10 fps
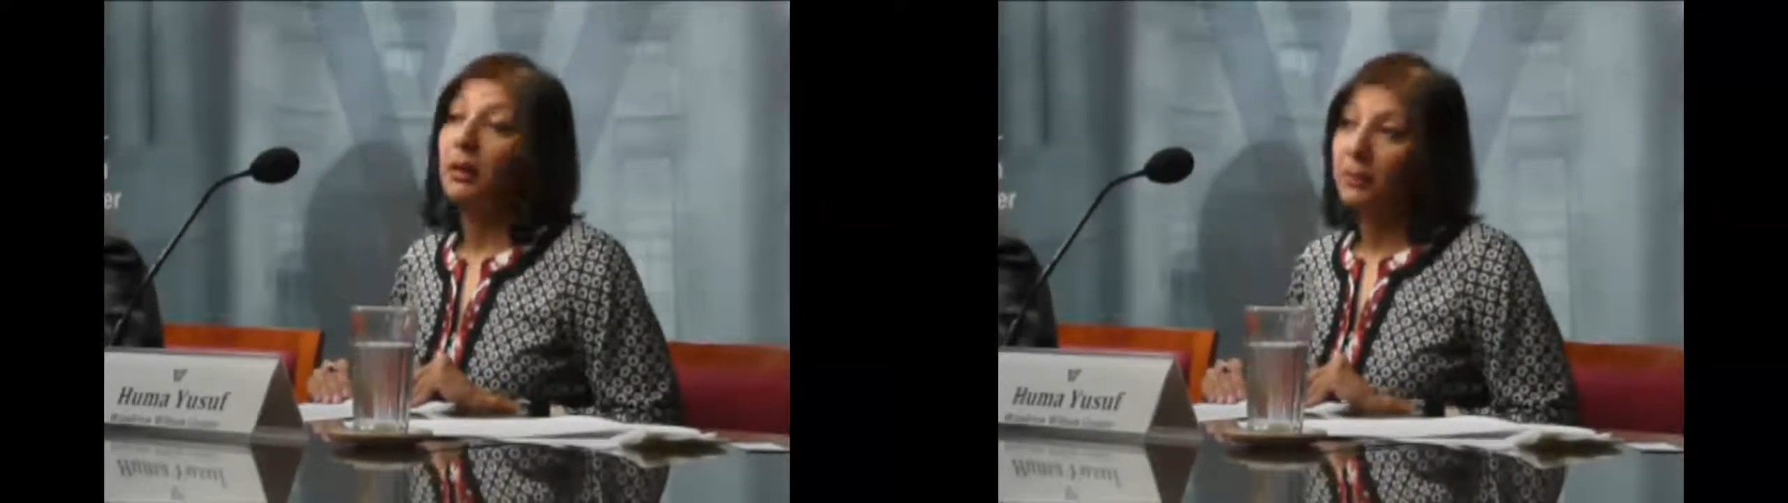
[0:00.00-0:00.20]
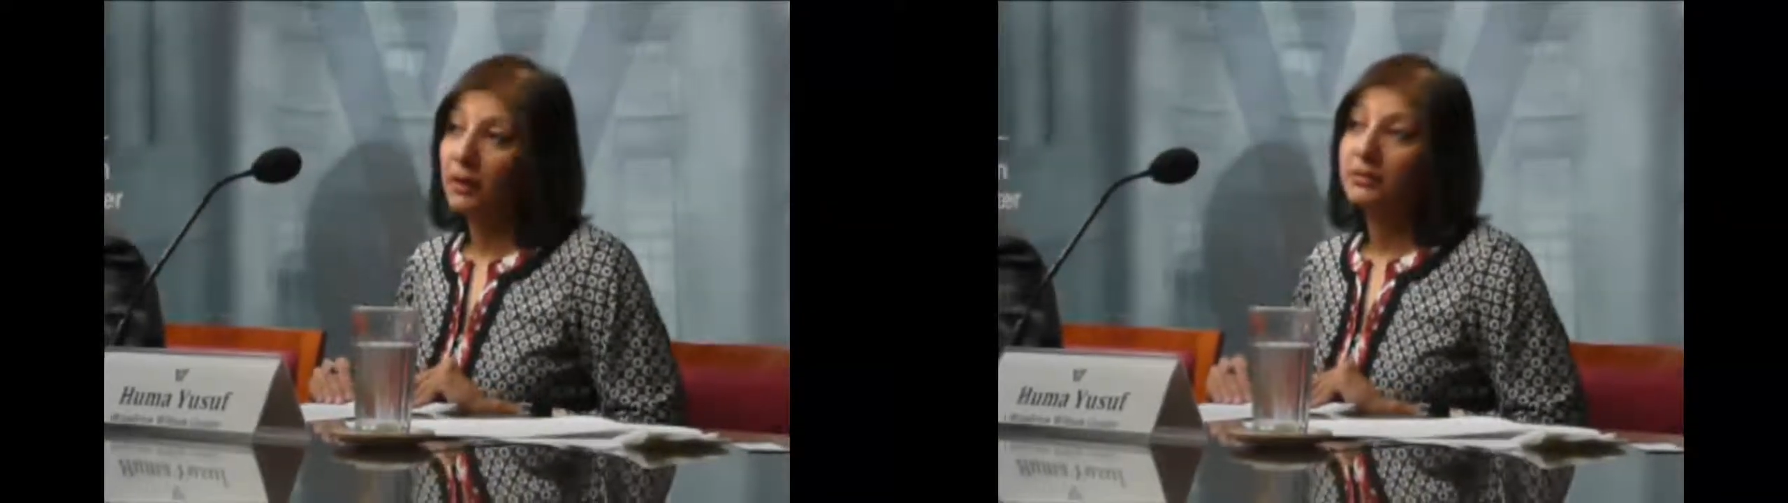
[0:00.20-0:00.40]

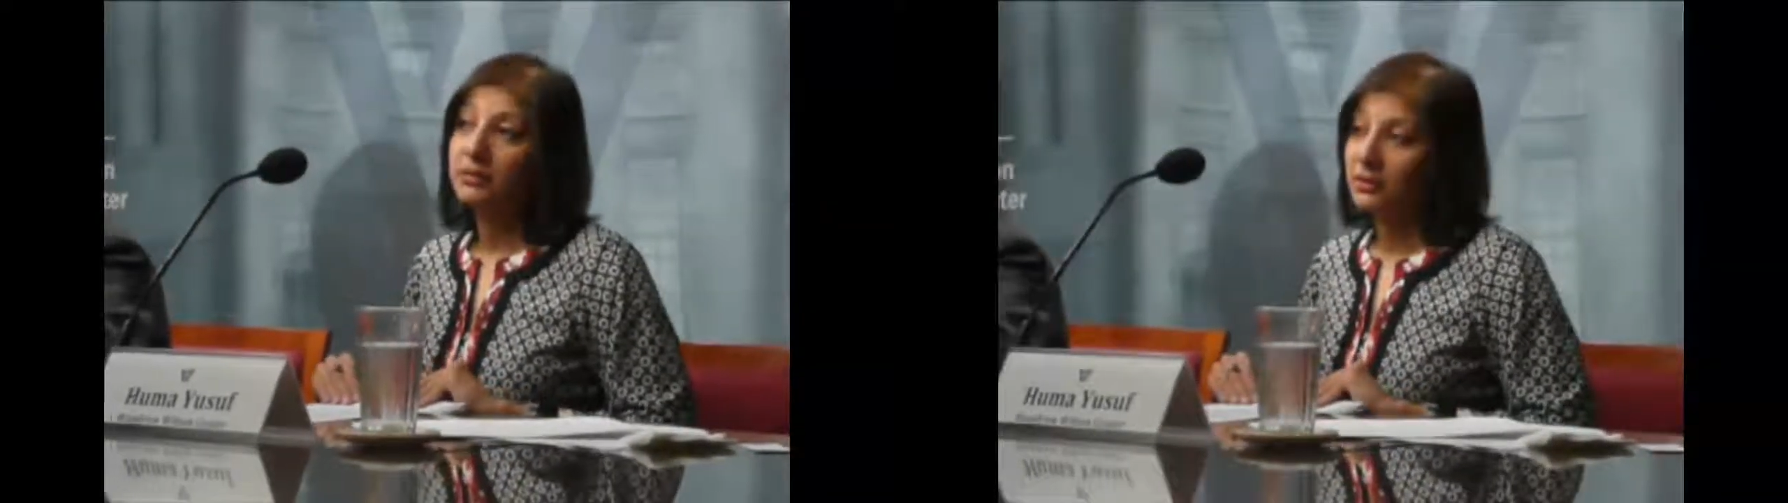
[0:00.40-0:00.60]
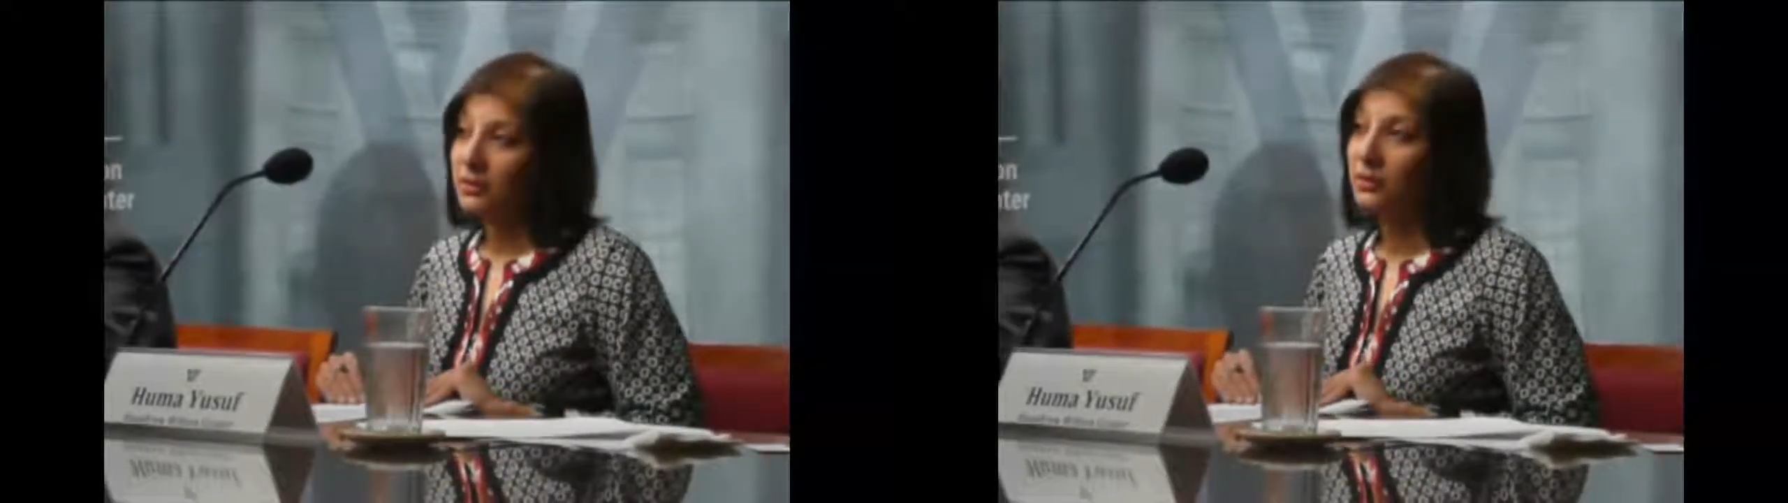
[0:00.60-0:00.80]
about
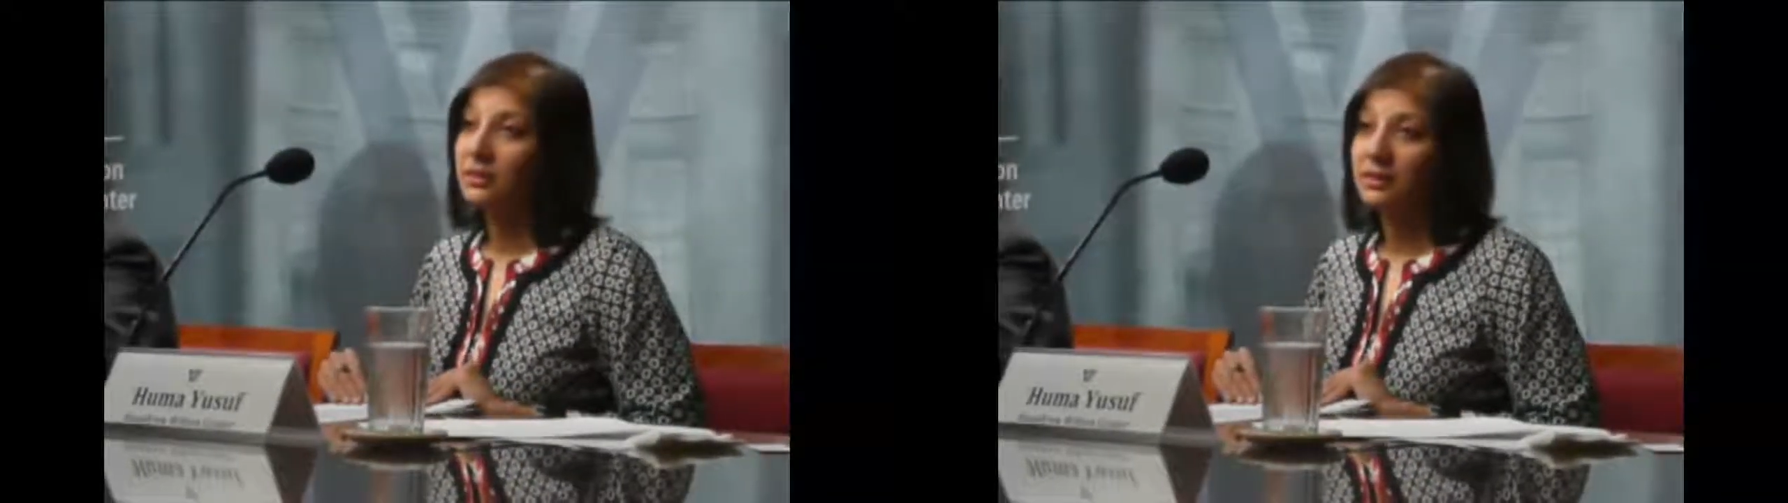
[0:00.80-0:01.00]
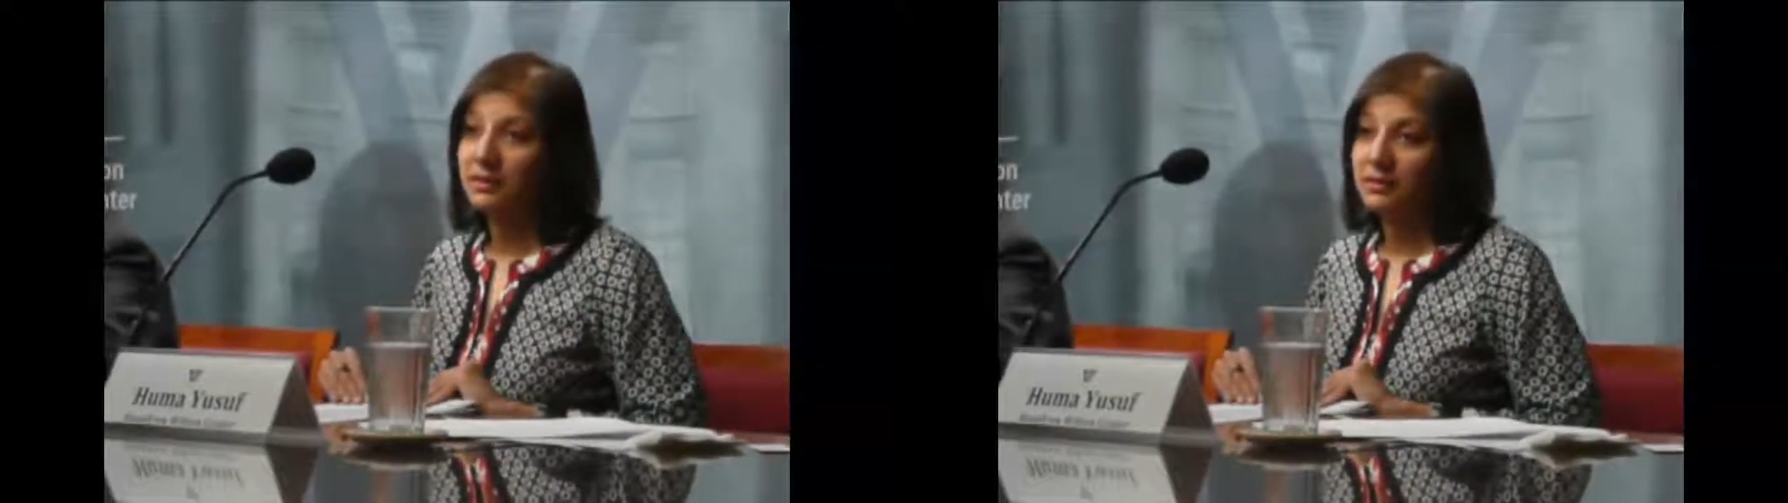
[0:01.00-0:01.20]
the
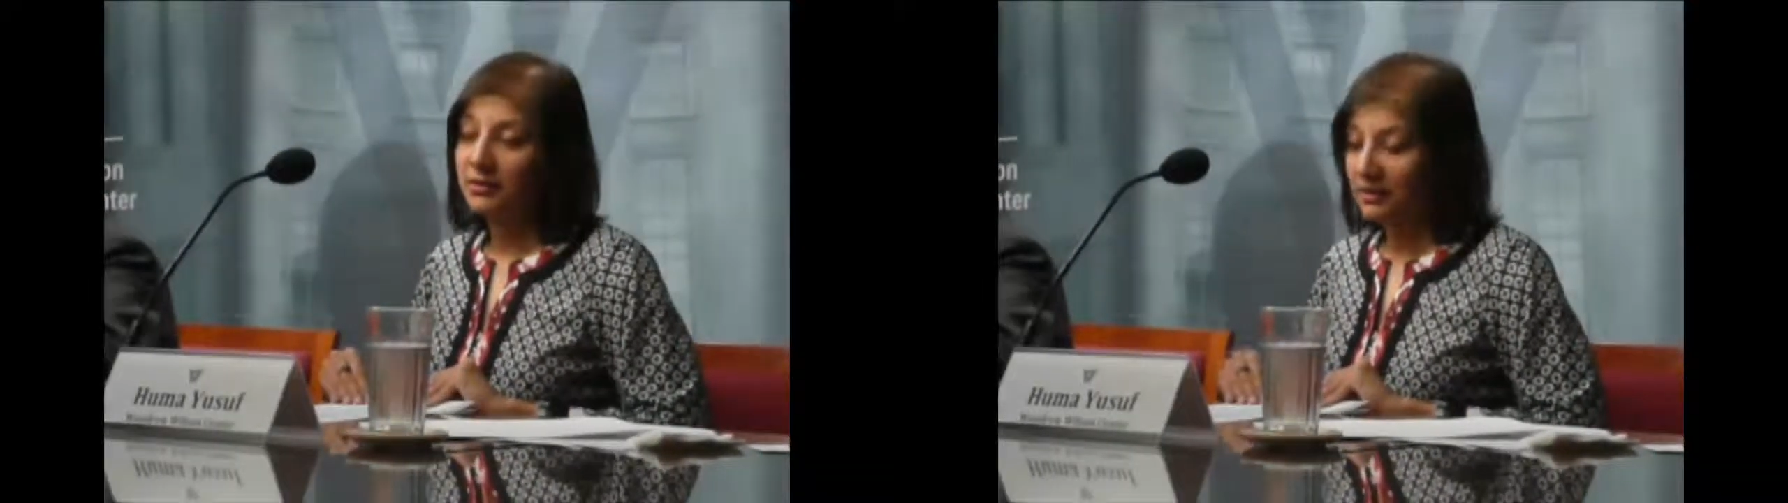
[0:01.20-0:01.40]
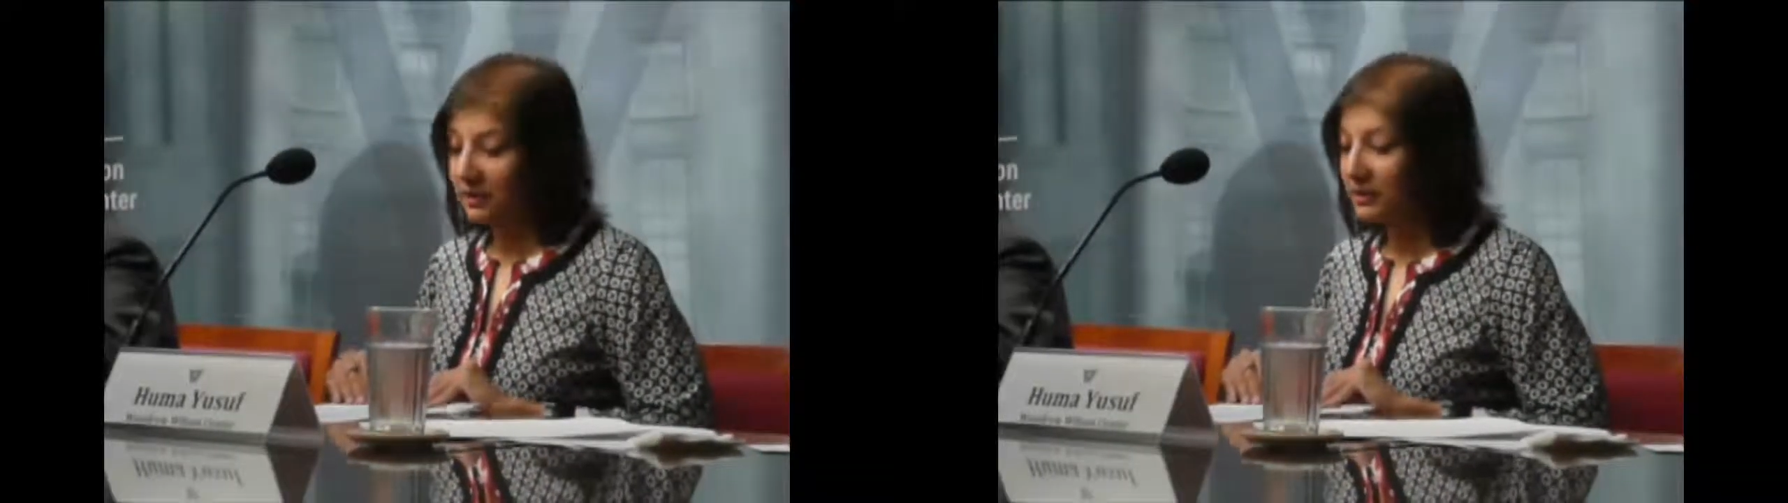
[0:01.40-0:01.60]
sources and
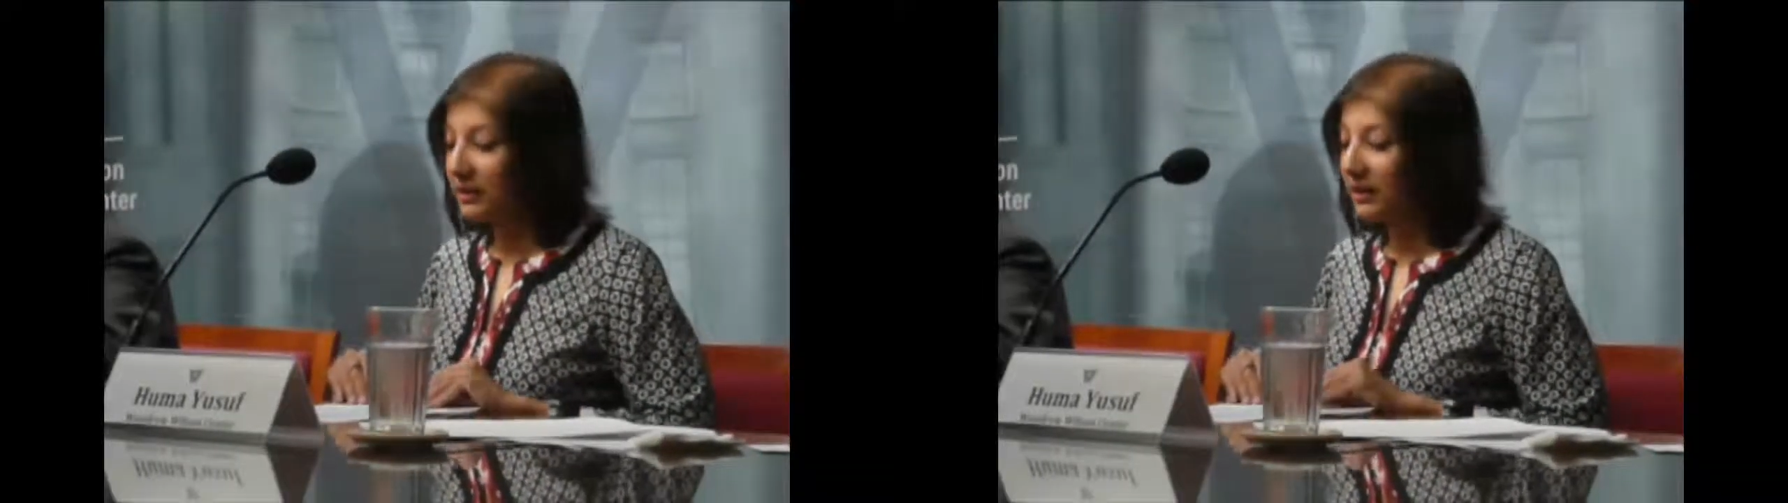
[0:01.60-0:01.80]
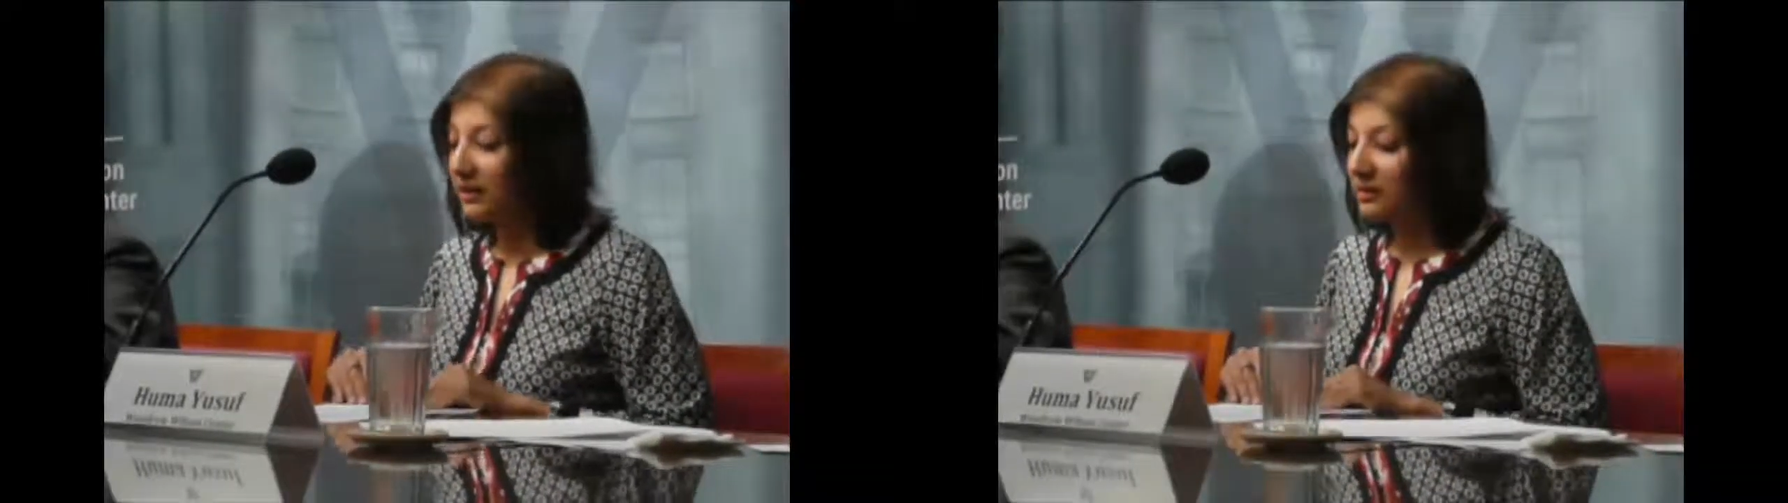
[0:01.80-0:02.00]
reasons
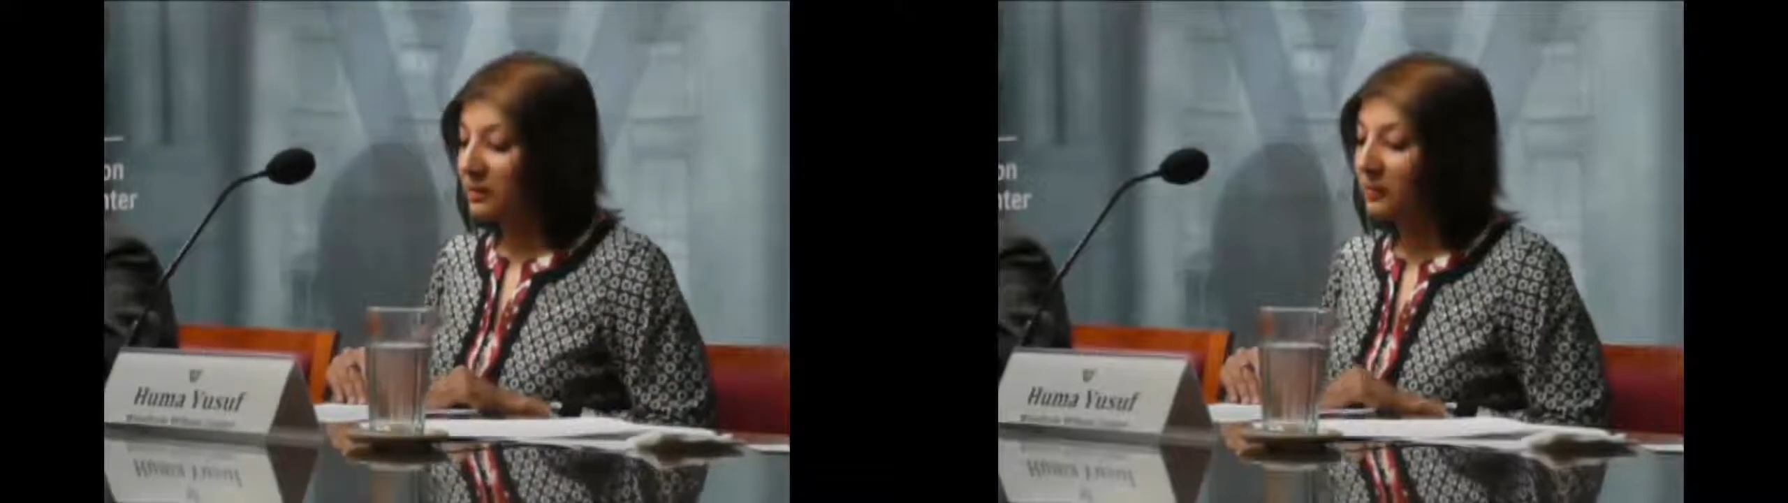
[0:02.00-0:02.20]
for terrorism